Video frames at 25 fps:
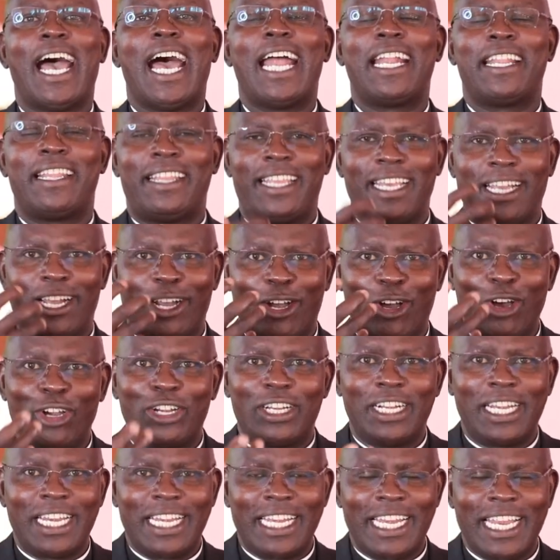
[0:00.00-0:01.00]
and the
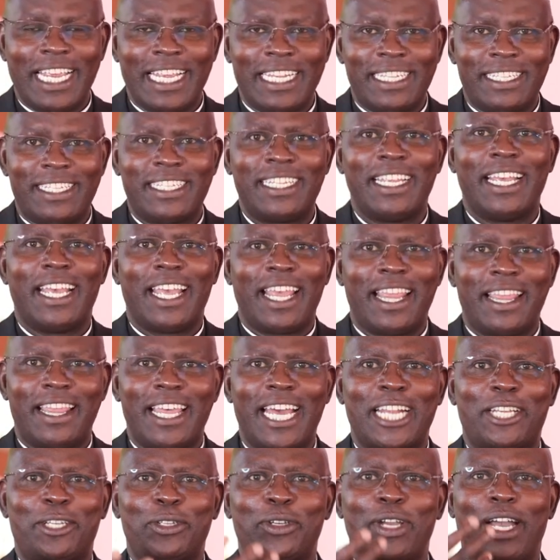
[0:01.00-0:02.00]
godliness
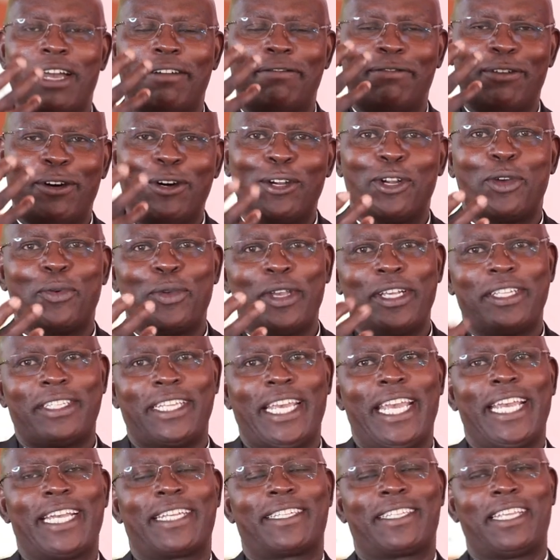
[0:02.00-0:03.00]
that you have
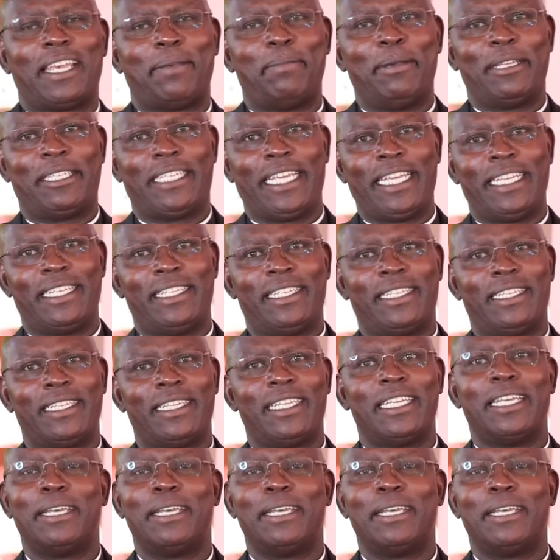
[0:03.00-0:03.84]
always exhibited.